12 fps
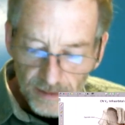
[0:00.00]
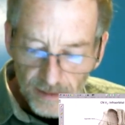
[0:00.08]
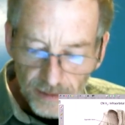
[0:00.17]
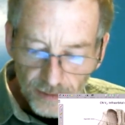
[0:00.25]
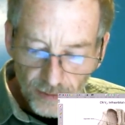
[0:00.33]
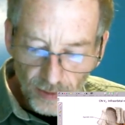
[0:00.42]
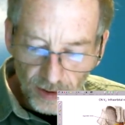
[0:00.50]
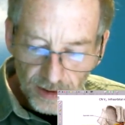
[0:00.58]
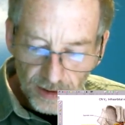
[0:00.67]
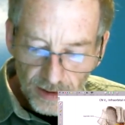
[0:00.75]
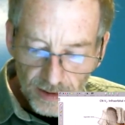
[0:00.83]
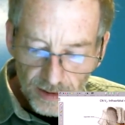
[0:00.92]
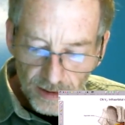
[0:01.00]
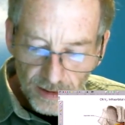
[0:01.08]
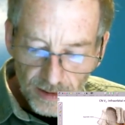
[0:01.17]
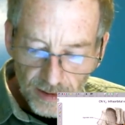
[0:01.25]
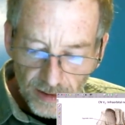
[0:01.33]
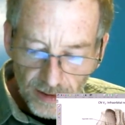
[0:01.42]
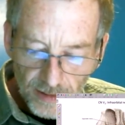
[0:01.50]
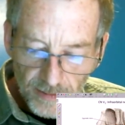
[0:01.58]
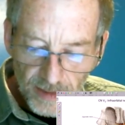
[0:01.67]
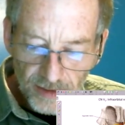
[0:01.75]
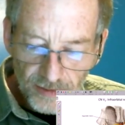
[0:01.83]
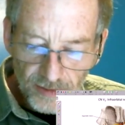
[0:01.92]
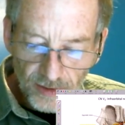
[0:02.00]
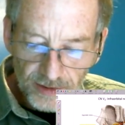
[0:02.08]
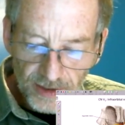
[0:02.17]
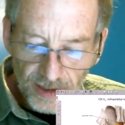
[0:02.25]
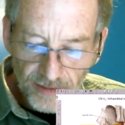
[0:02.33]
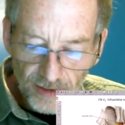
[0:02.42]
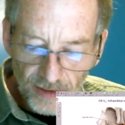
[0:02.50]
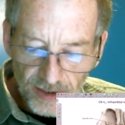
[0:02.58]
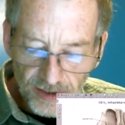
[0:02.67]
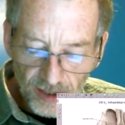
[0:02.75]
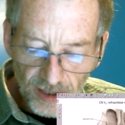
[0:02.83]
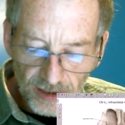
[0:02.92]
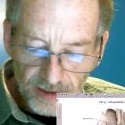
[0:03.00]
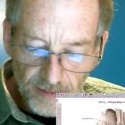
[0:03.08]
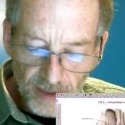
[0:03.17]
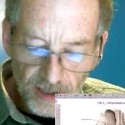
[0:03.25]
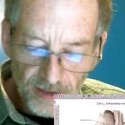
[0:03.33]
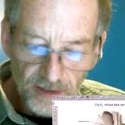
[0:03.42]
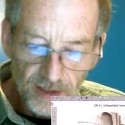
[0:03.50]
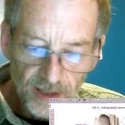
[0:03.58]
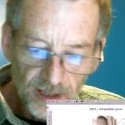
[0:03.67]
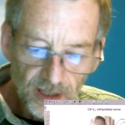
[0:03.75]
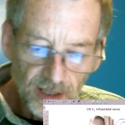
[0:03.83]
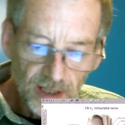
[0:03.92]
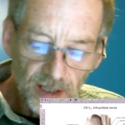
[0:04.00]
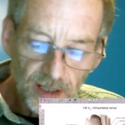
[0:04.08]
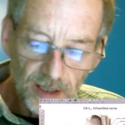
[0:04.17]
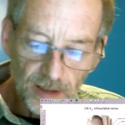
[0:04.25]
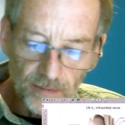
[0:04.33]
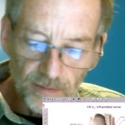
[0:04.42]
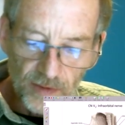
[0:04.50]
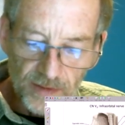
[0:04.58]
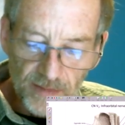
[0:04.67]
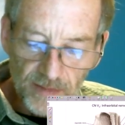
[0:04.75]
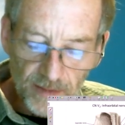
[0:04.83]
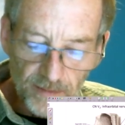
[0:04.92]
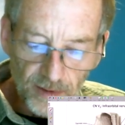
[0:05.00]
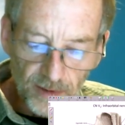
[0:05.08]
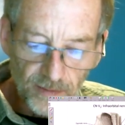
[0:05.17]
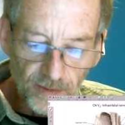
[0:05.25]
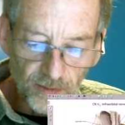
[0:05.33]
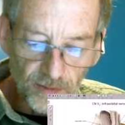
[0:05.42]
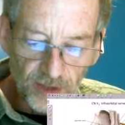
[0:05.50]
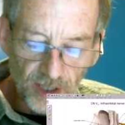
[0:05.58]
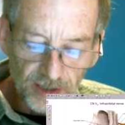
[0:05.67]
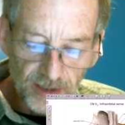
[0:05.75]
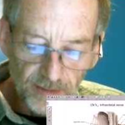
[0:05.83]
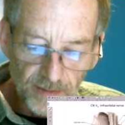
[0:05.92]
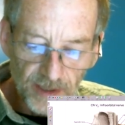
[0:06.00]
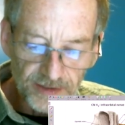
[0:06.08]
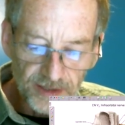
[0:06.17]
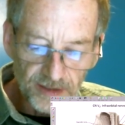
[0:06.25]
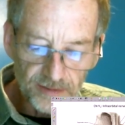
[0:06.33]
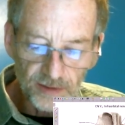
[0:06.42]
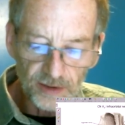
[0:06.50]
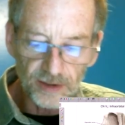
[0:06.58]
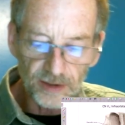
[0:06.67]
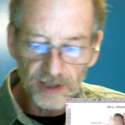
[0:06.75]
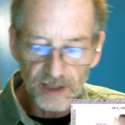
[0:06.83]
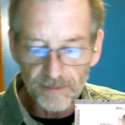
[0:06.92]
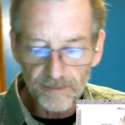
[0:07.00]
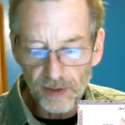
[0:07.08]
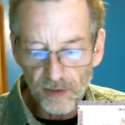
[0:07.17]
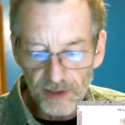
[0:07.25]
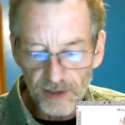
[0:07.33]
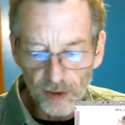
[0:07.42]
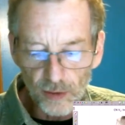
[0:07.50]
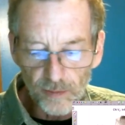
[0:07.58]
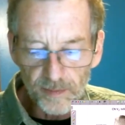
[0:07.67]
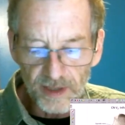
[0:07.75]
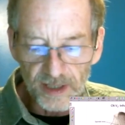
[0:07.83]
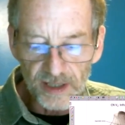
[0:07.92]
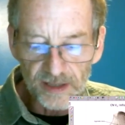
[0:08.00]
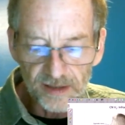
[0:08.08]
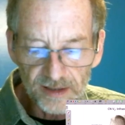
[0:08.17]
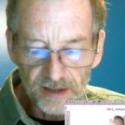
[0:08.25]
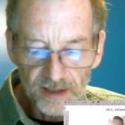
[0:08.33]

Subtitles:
trunk, main trunk that I've already talked about, Remember when we talked about this when we were looking at bony openings,